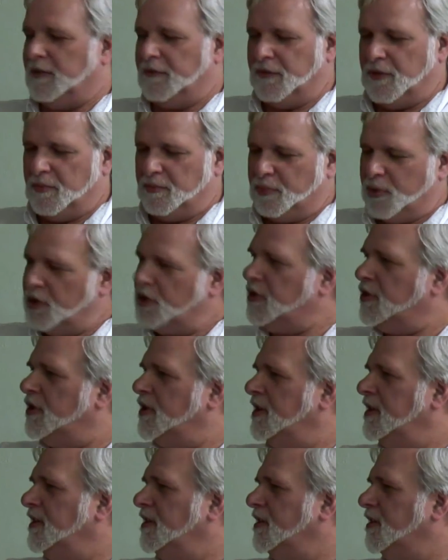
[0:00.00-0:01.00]
If you push
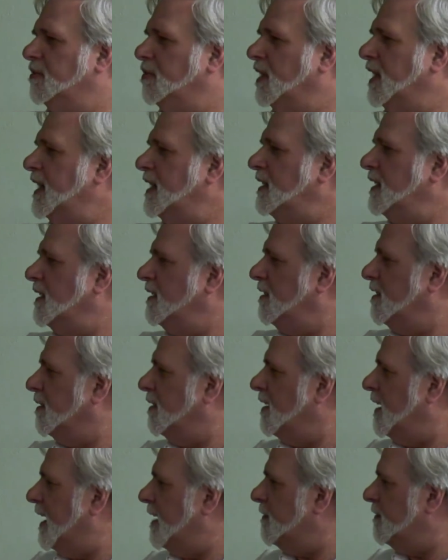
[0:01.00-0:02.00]
your blade, your
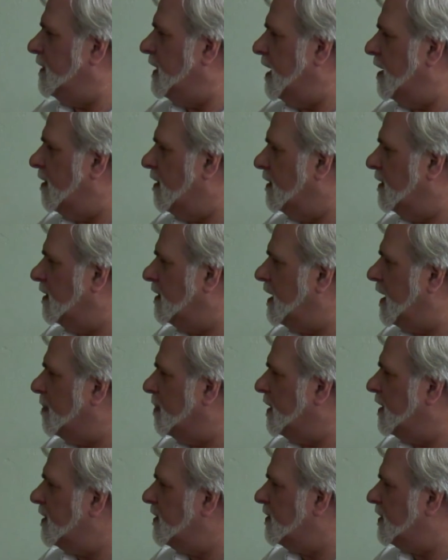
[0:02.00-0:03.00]
knife down on the
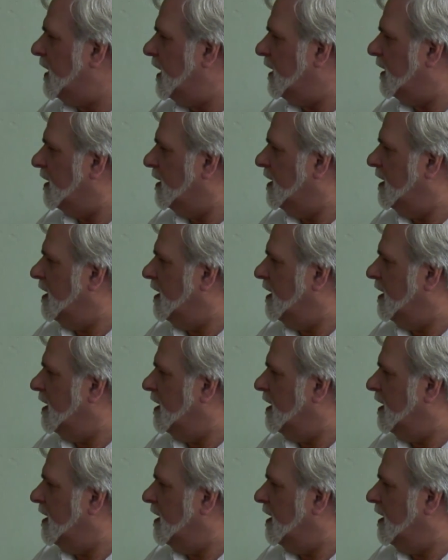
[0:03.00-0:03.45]
top of the steak,